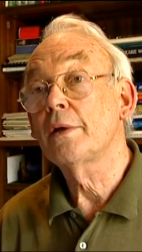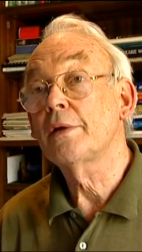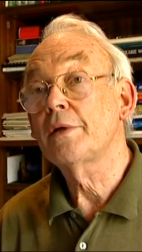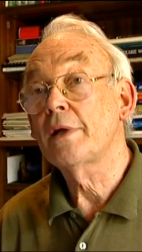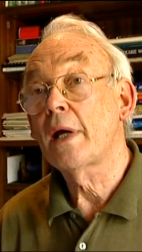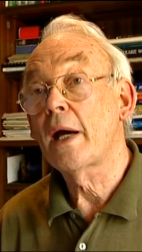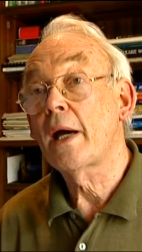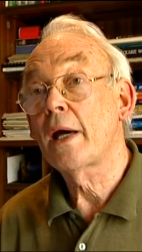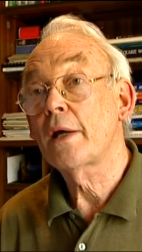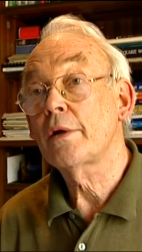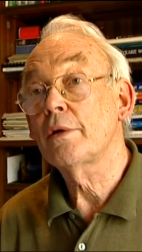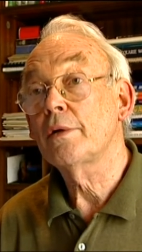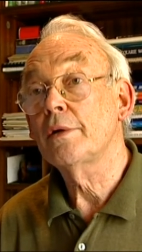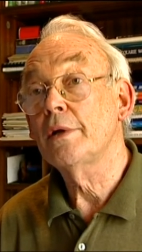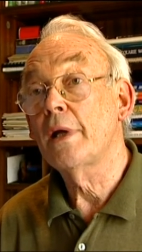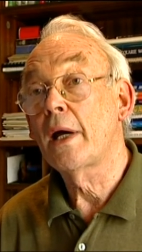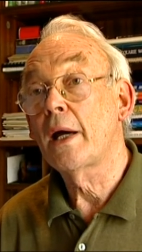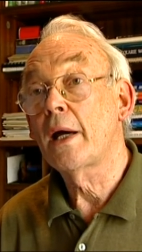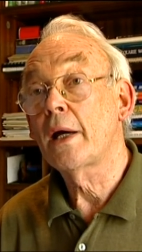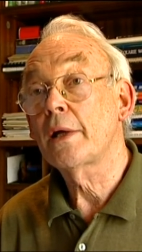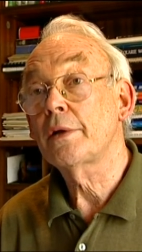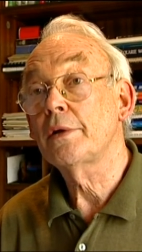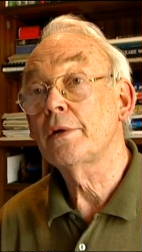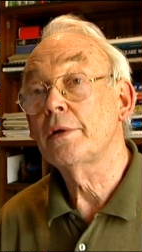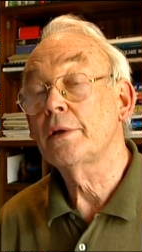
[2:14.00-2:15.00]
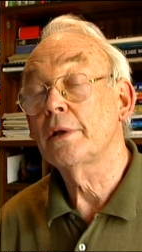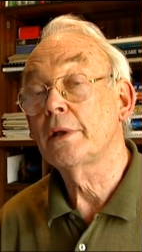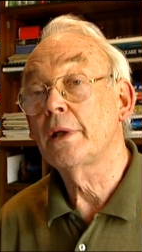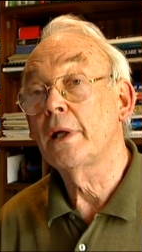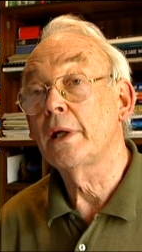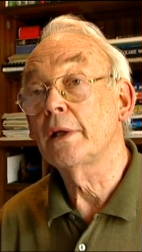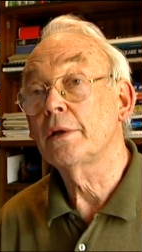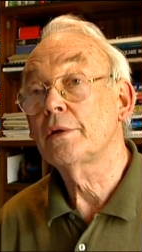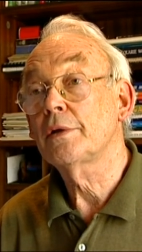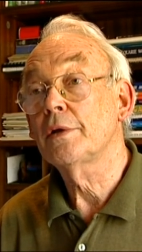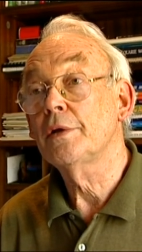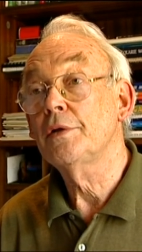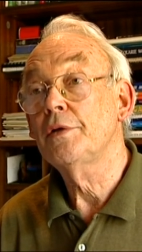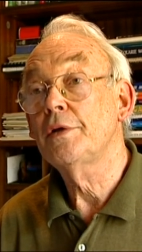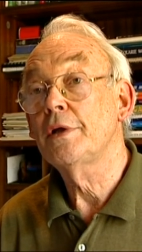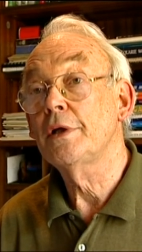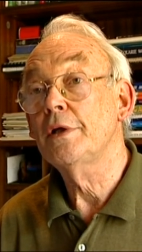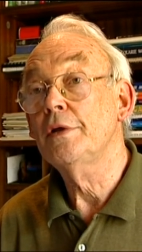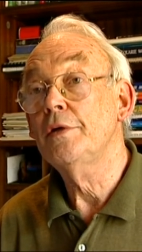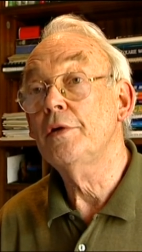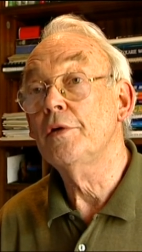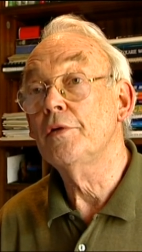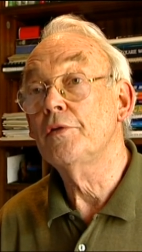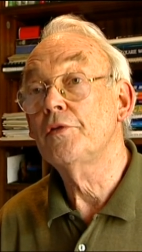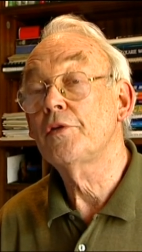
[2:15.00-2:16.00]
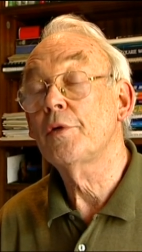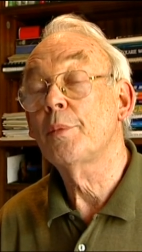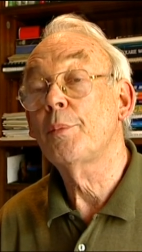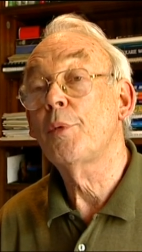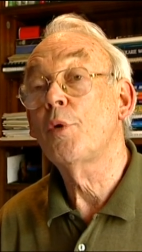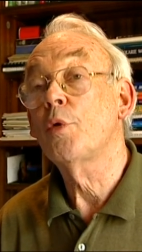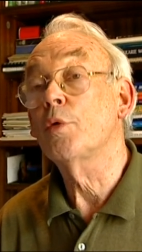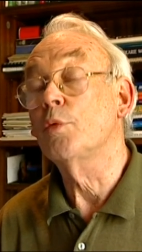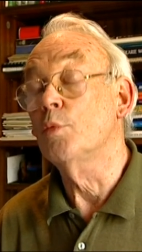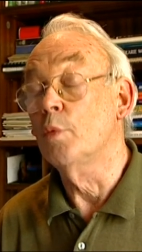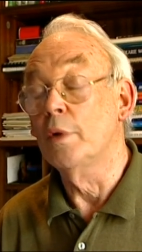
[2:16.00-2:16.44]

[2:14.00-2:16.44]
it harder and harder to get continued support.